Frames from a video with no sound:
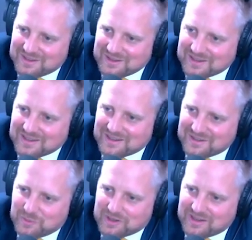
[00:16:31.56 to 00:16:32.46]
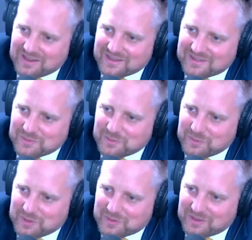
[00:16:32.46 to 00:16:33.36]
In one day. So
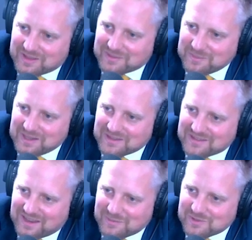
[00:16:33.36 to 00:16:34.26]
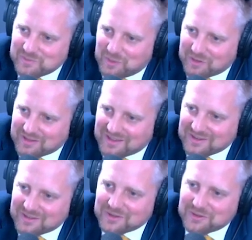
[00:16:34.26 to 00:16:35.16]
we're like million times smaller
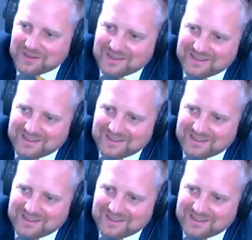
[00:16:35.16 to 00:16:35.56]
territory.